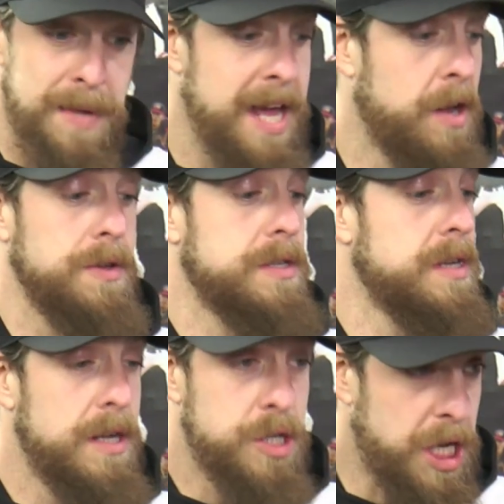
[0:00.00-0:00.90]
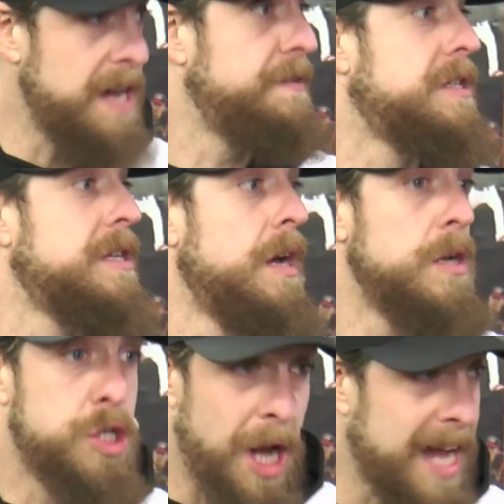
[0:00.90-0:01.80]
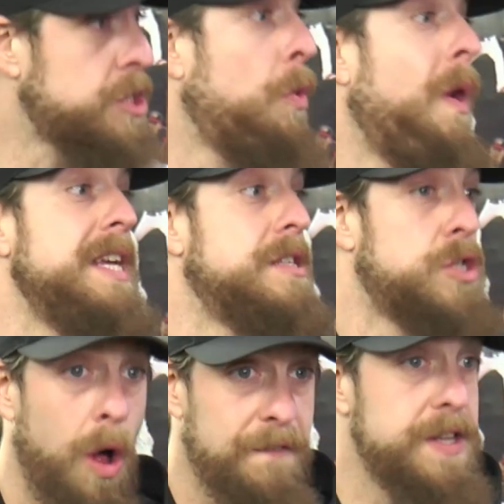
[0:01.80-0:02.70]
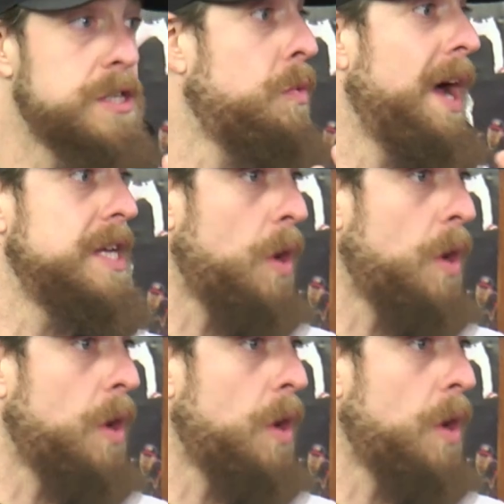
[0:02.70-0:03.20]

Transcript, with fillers: Eagles, Chiefs, Jets twice, Dolphins twice.